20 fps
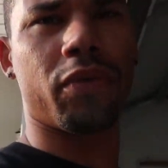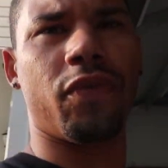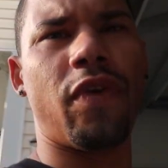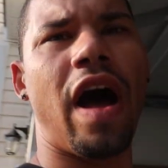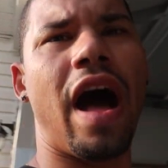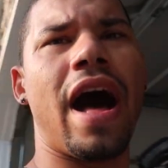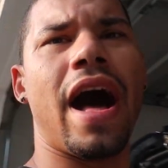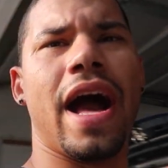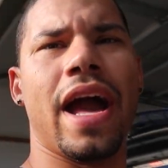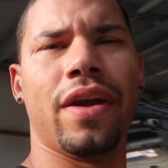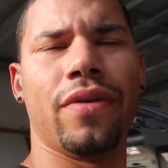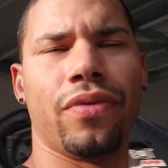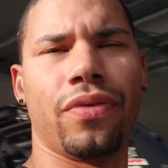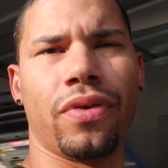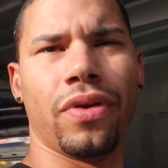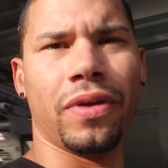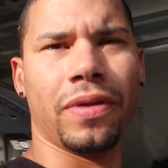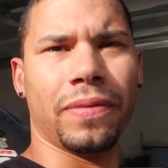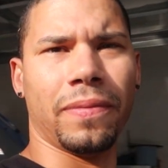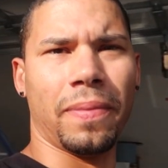or five
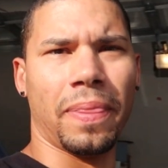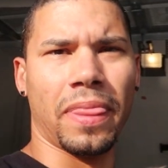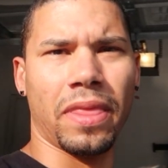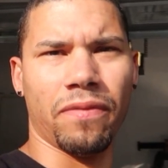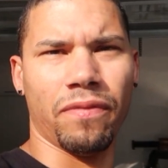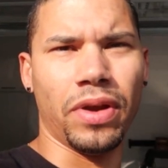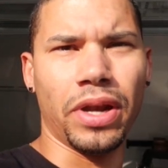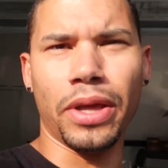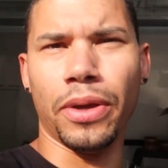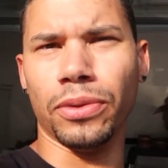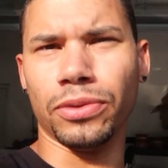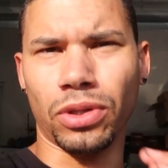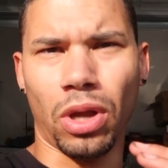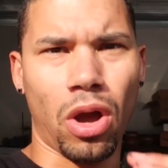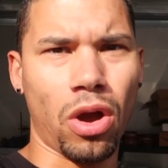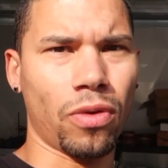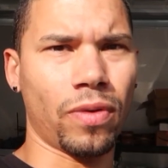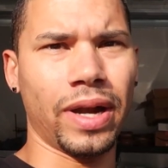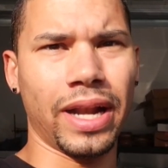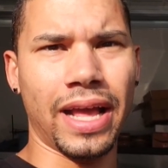videos
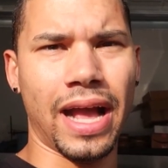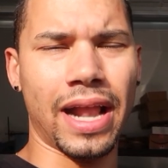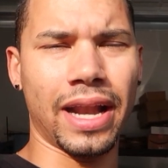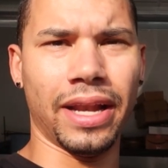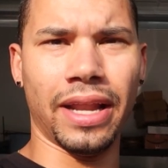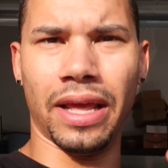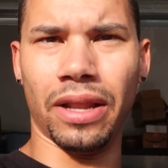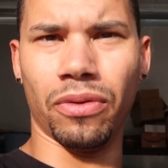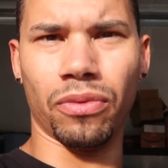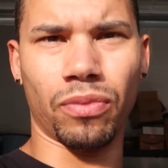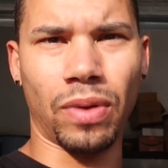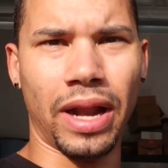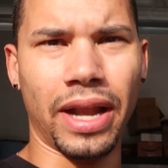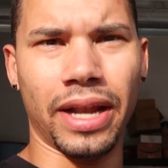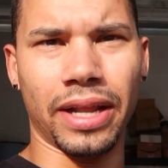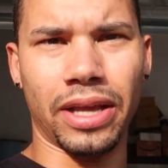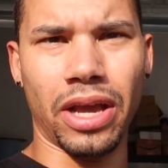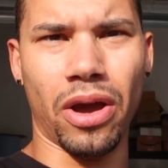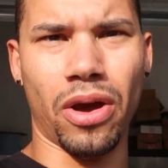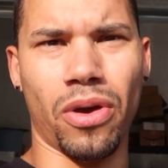already edited, ready
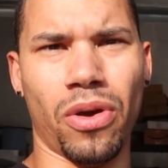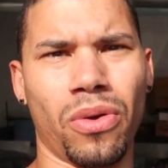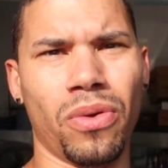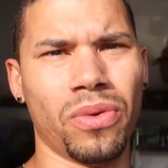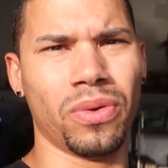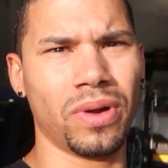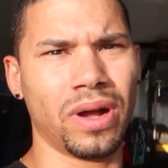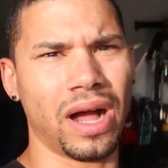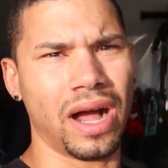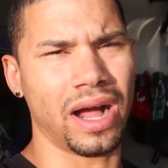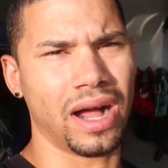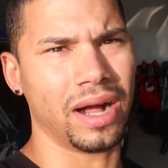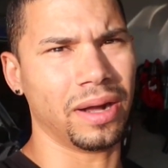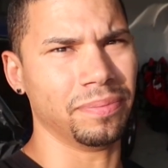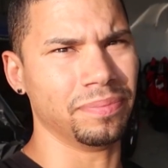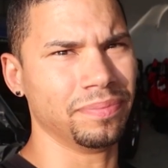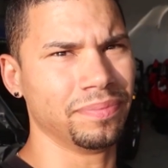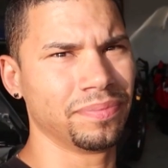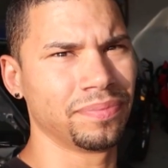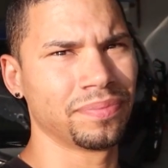to go
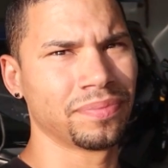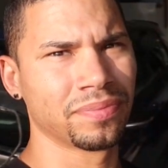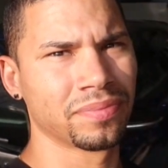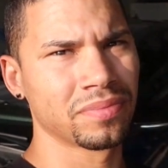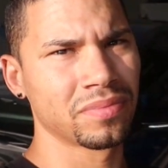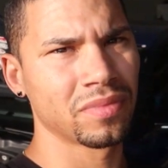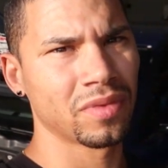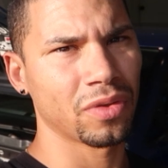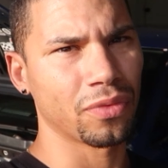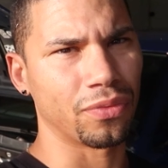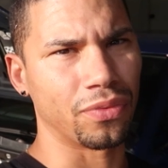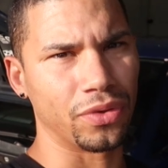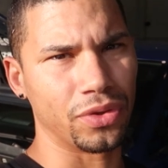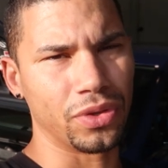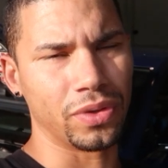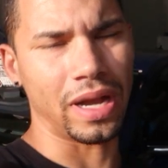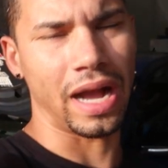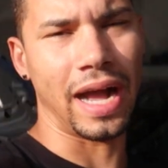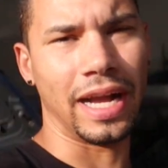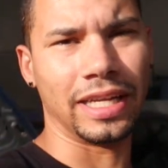um, for
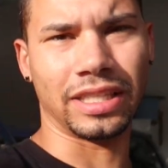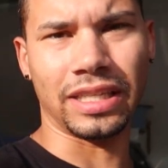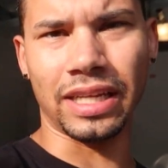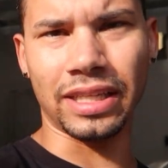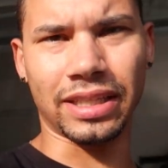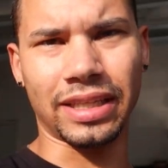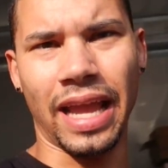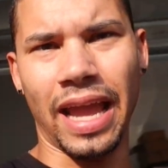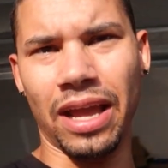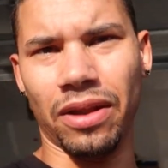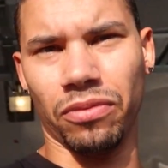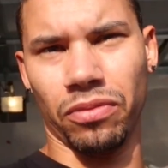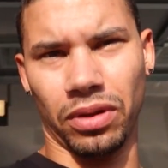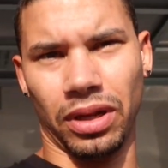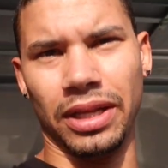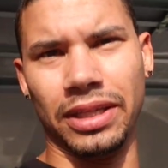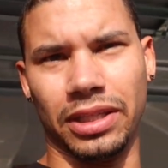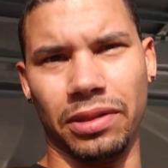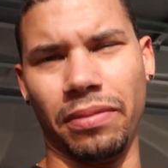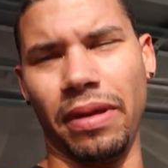you guys. I just can't
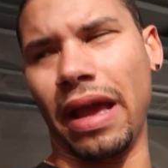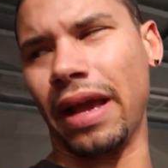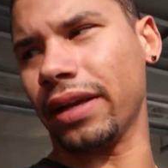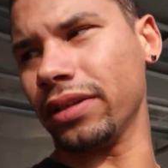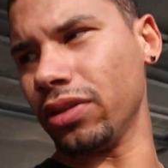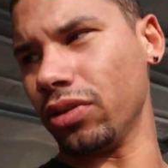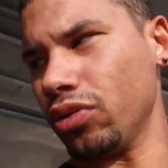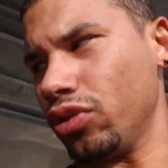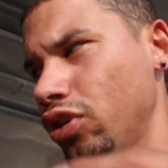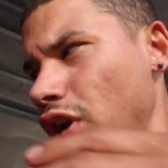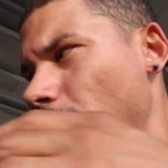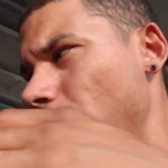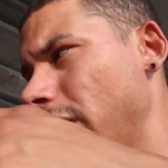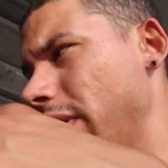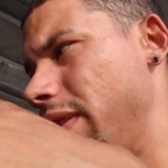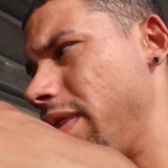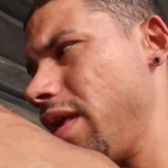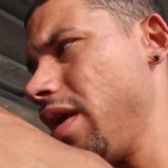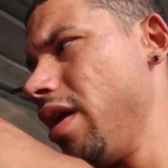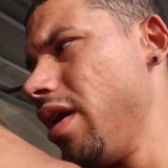release them yet because they're
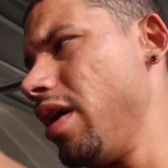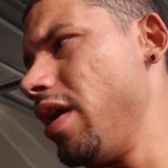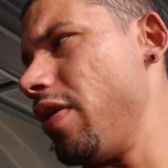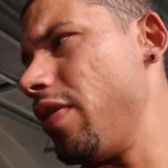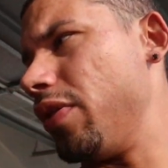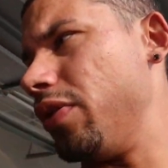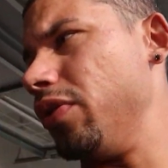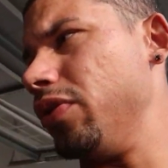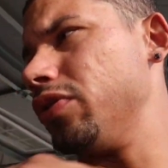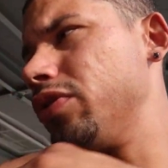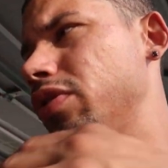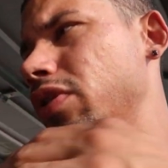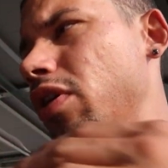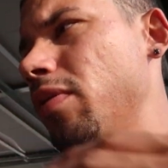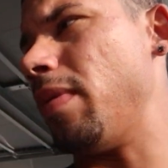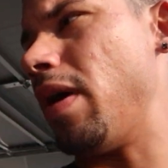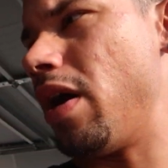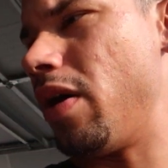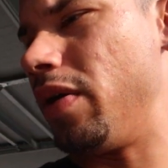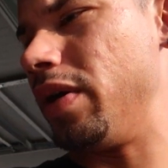showing new
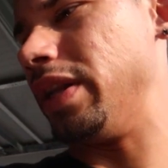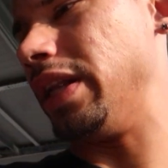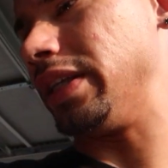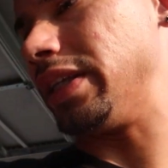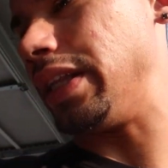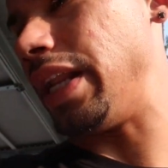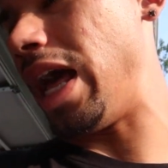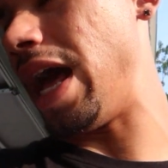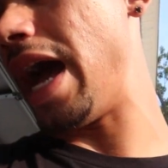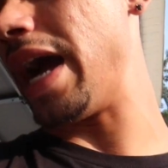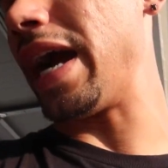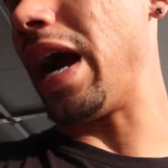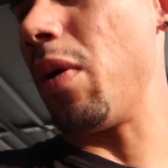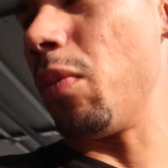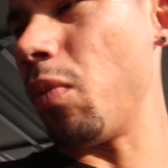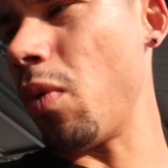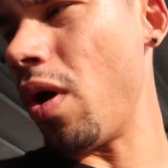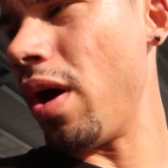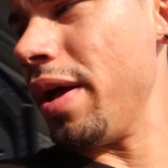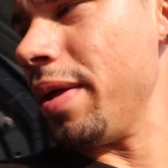turbo and this and that. I got
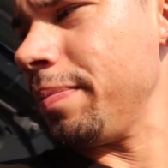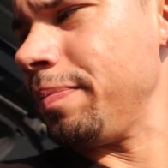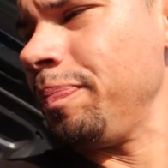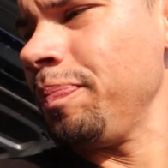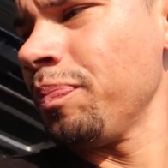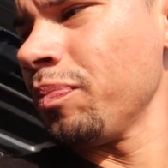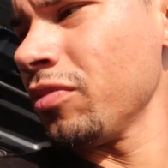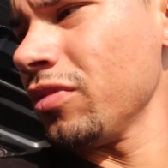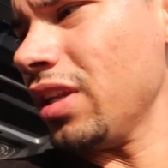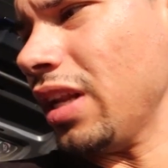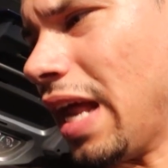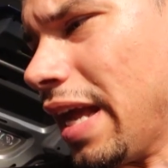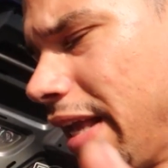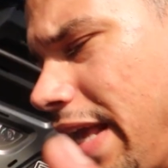one that